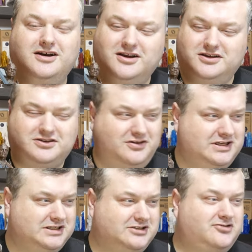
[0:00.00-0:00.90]
so
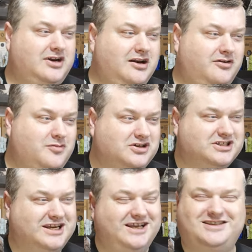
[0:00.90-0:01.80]
this is Treelon
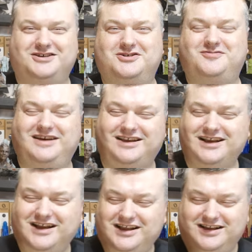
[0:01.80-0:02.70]
Musk, so to speak.
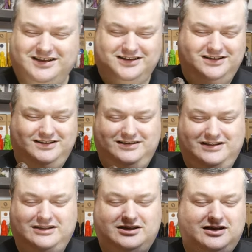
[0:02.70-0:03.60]

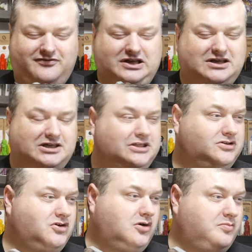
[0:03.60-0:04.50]
They did a fantastic
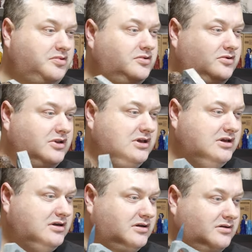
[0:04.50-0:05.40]
job on
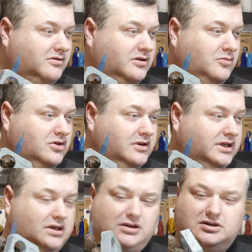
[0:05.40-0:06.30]
the
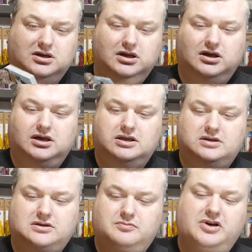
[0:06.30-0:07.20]
modeling, and
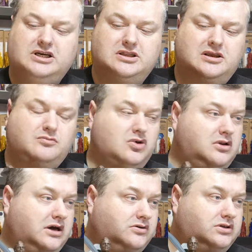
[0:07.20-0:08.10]
I printed that
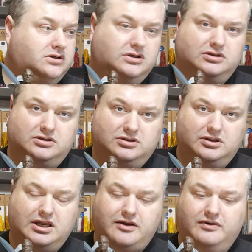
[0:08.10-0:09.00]
model out.
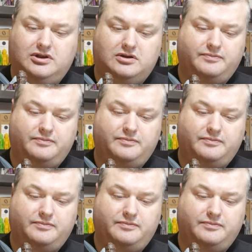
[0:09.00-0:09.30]
They have a